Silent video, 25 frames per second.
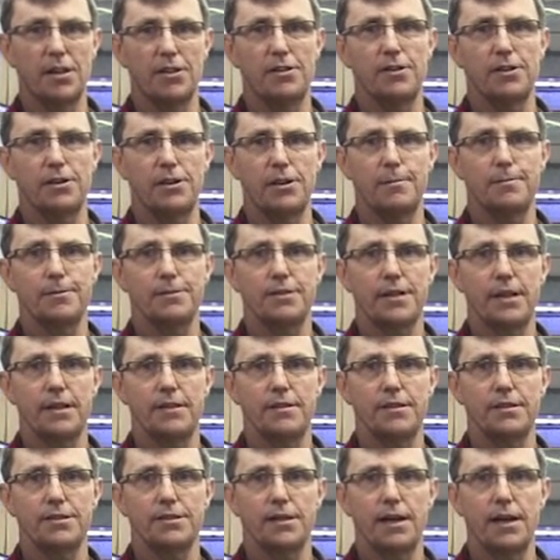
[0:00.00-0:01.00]

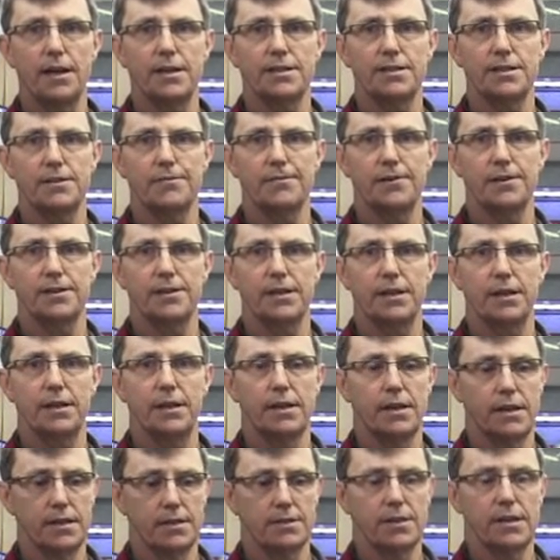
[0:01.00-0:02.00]
30% the size of the fitting.
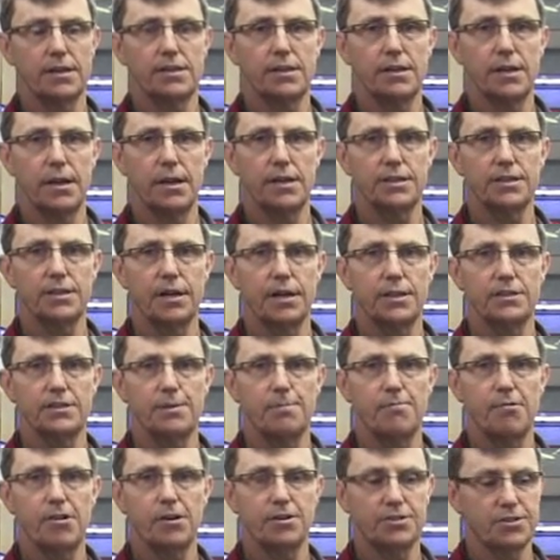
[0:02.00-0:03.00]
So that's a nice size
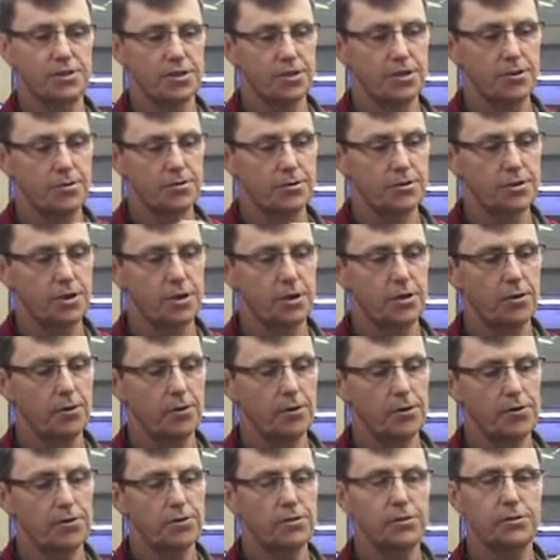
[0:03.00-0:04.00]
of brush to use, or
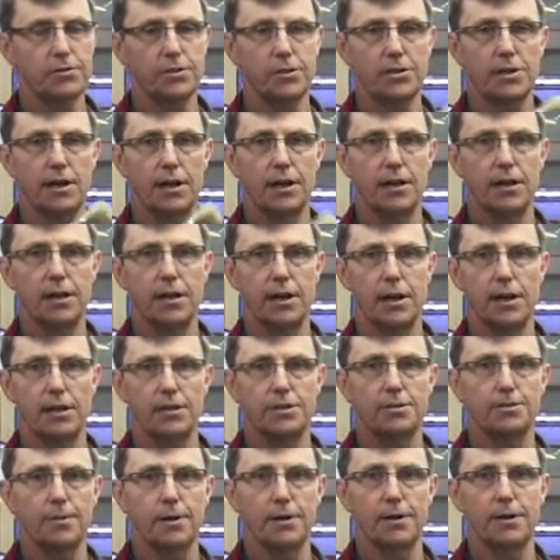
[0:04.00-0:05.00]
you could use a slightly
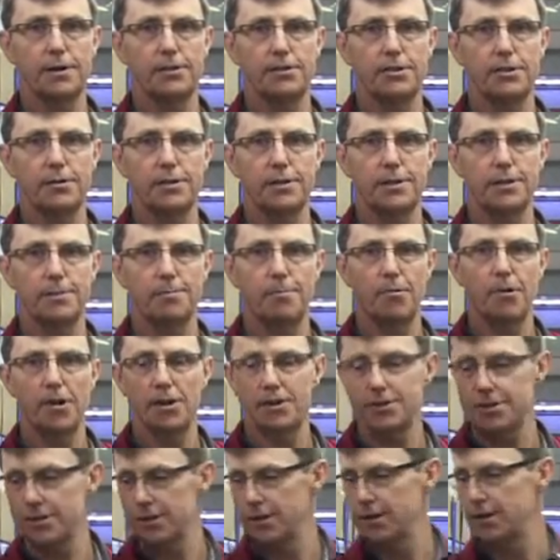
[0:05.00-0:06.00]
larger one, a 2-inch
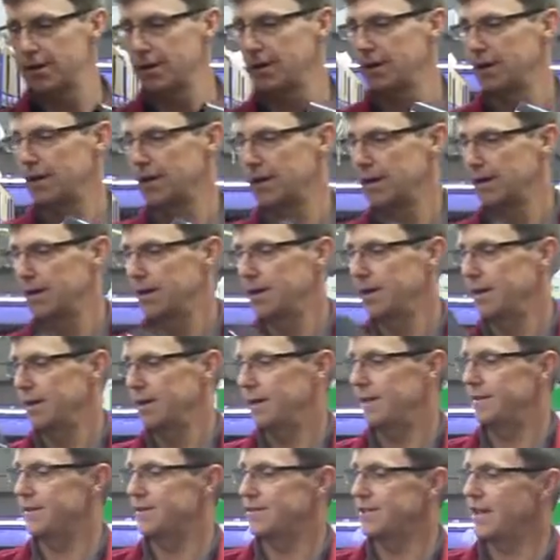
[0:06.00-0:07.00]
brush.
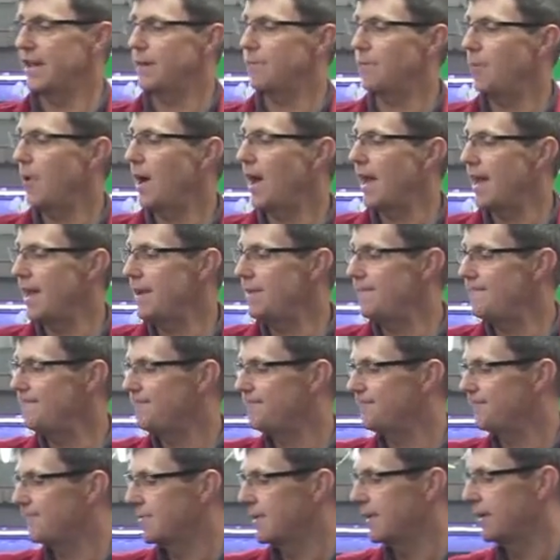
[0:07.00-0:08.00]
In the same way,
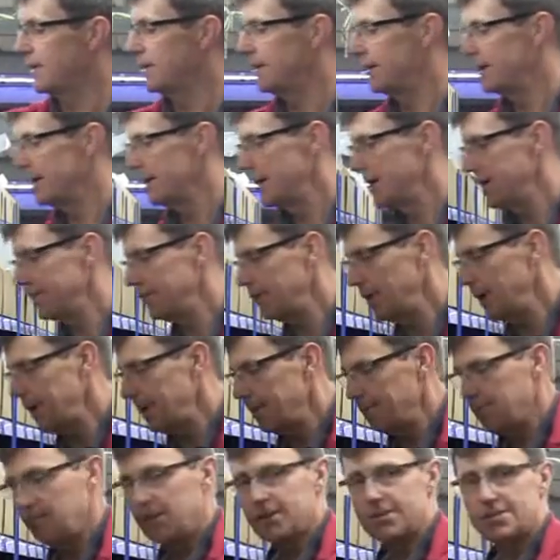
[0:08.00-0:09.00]
if you had
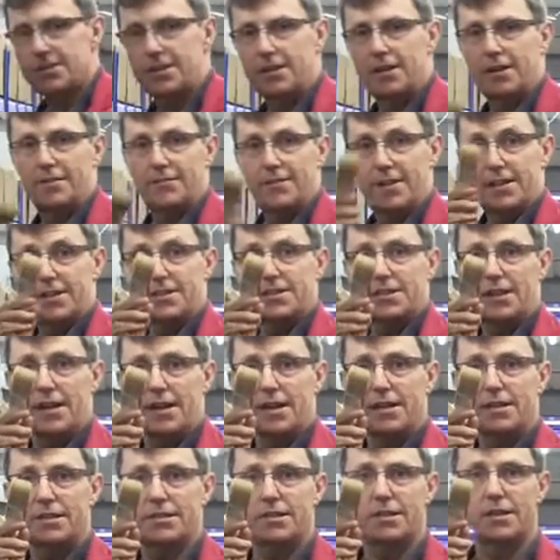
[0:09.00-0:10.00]
a brush of this
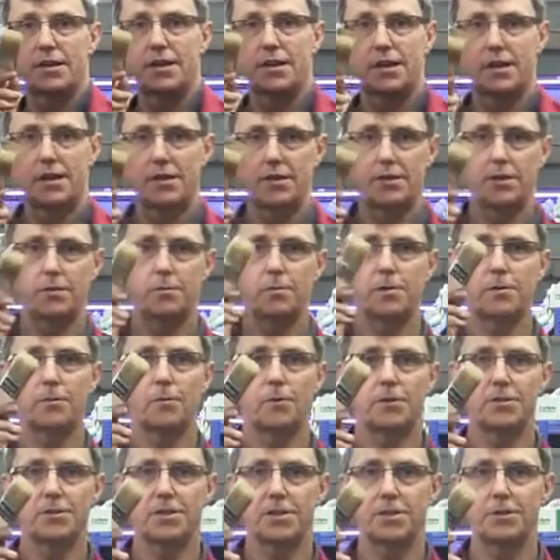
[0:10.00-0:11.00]
size, you wouldn't
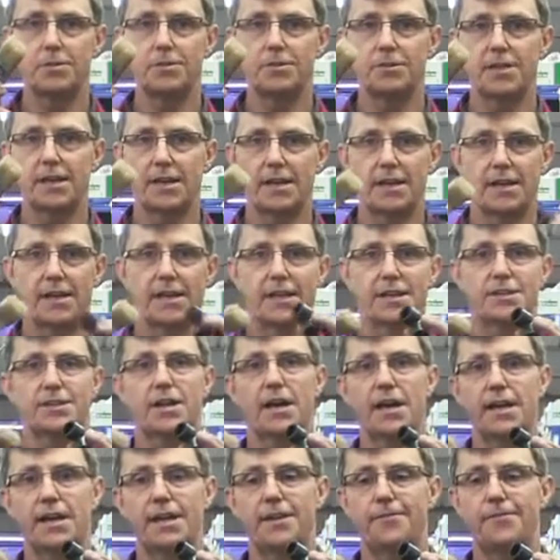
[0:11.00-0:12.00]
want to use it in a
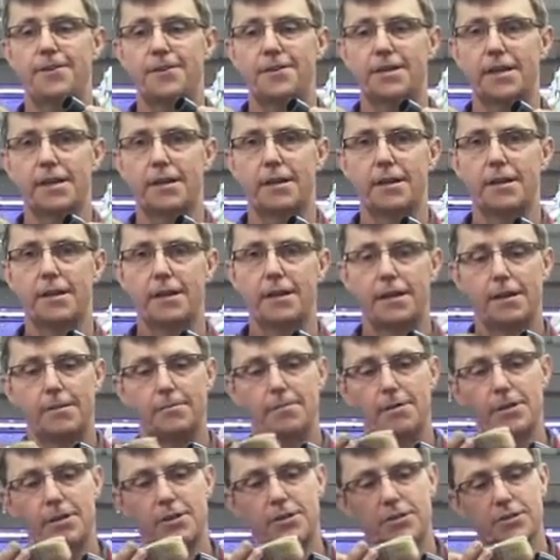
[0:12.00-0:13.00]
tiny fitting
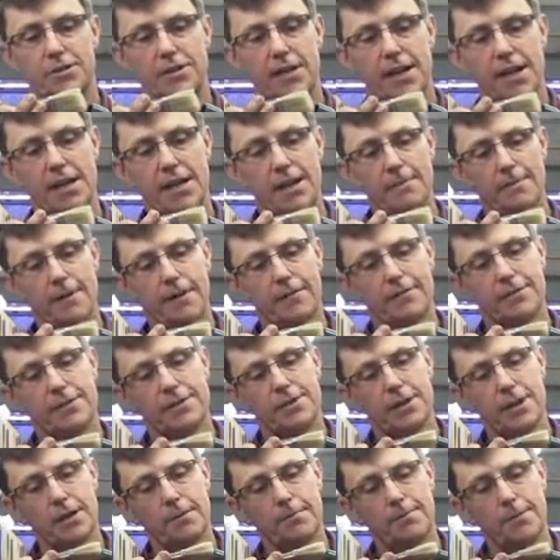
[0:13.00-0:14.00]
because you'd end up having
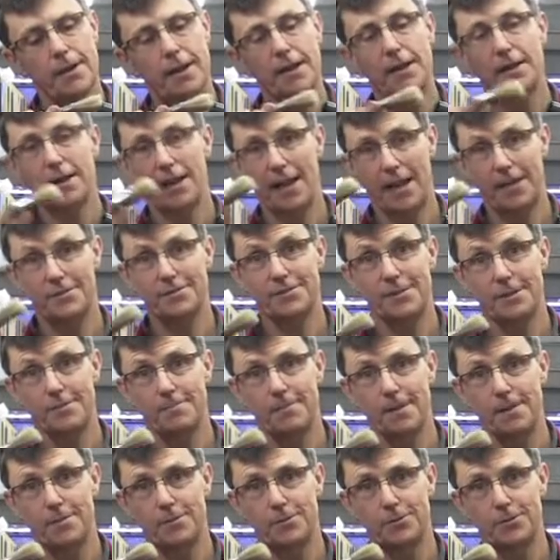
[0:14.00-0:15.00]
to paint, and I have seen
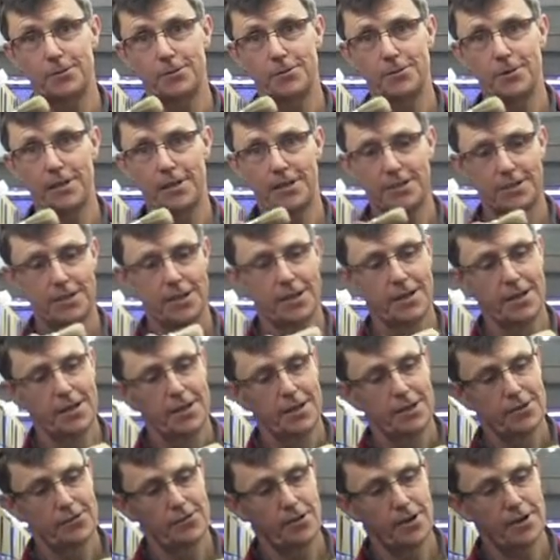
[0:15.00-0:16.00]
people do this,
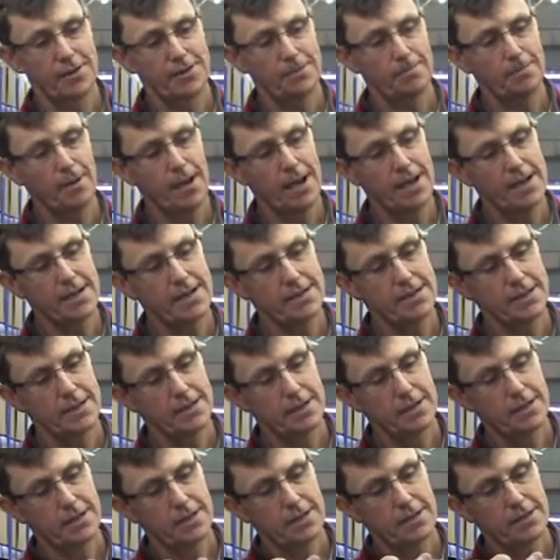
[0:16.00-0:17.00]
trying to paint
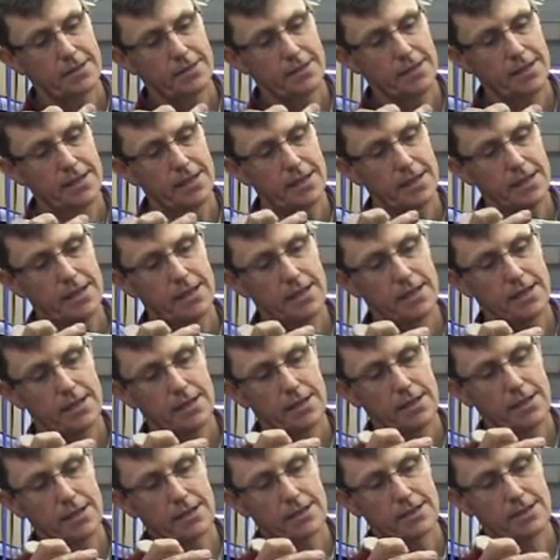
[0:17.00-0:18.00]
the
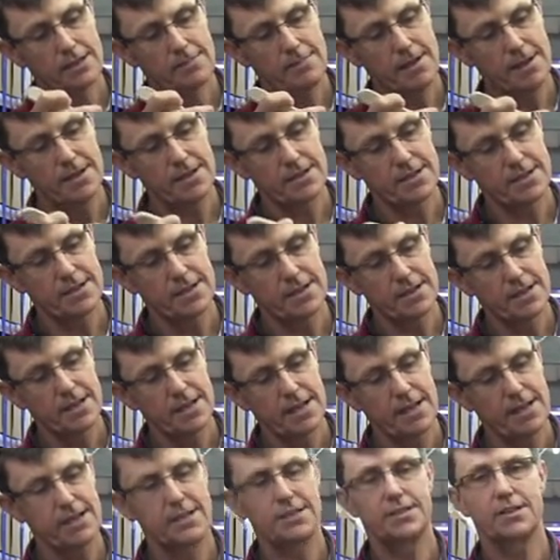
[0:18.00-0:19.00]
cement
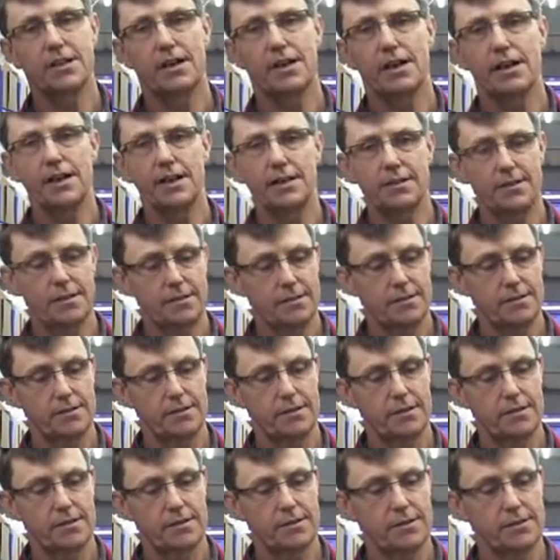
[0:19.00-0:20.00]
inside
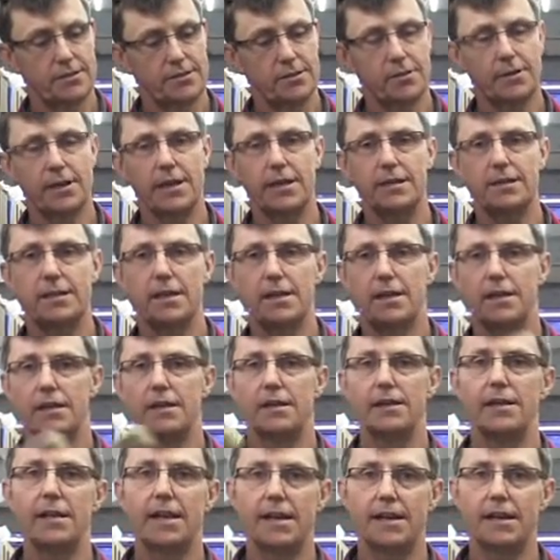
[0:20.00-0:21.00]
the socket.
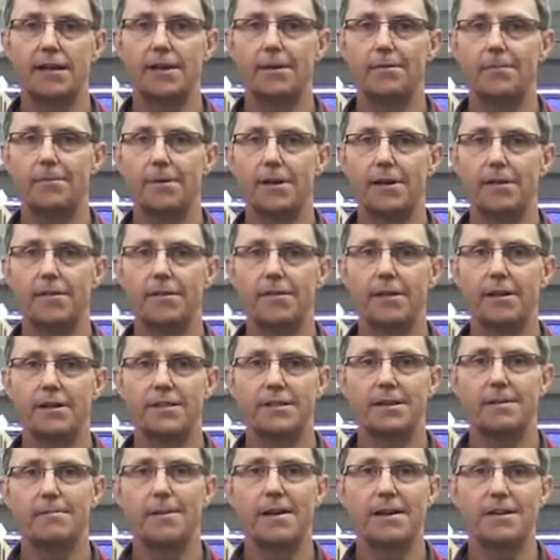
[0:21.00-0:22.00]
You'd end up with
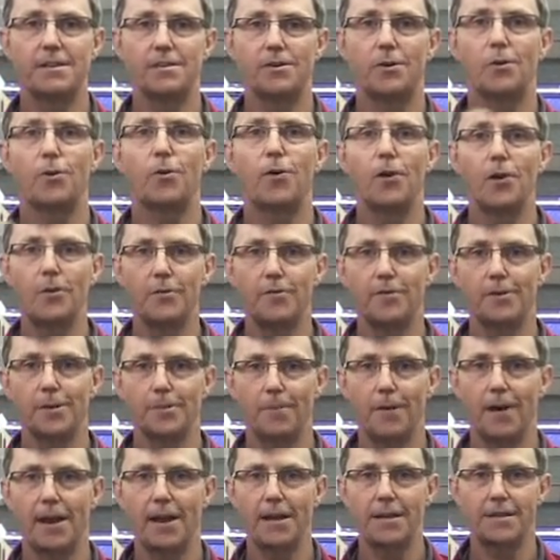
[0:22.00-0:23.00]
cement all over the
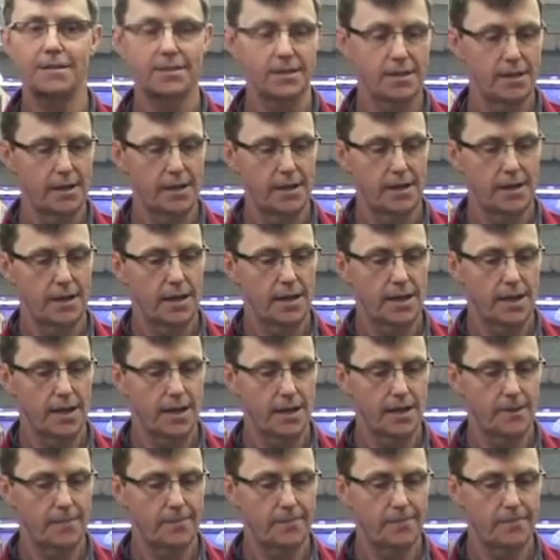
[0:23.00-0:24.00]
place
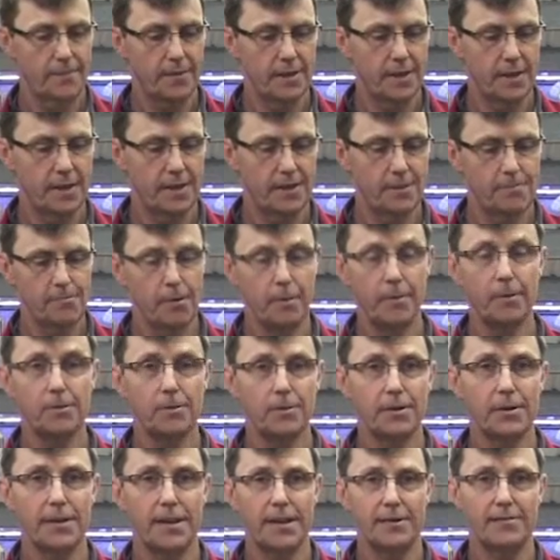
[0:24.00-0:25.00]
and you probably
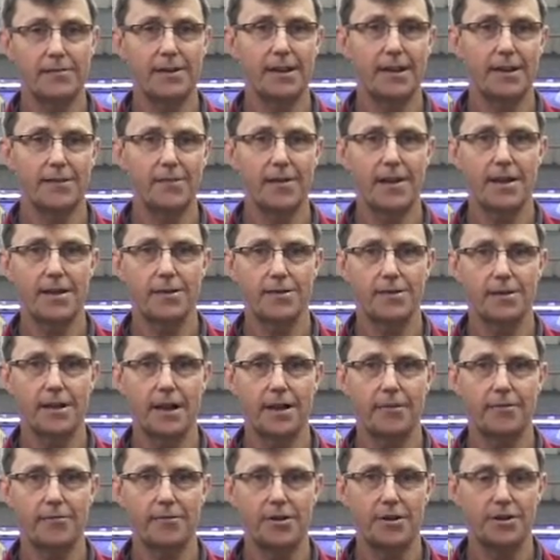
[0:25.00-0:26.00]
wouldn't even get a very good
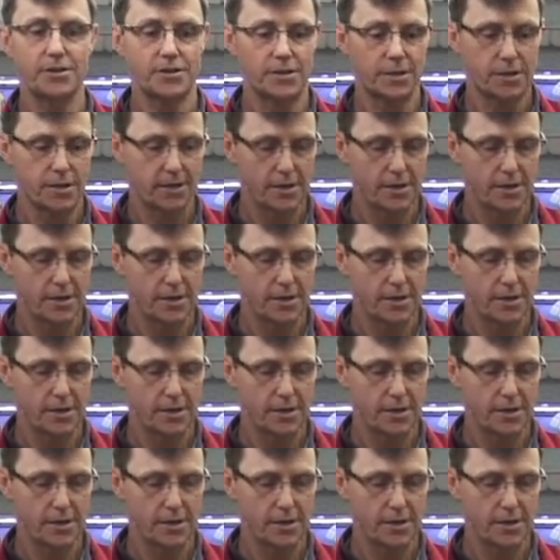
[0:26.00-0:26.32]
coverage.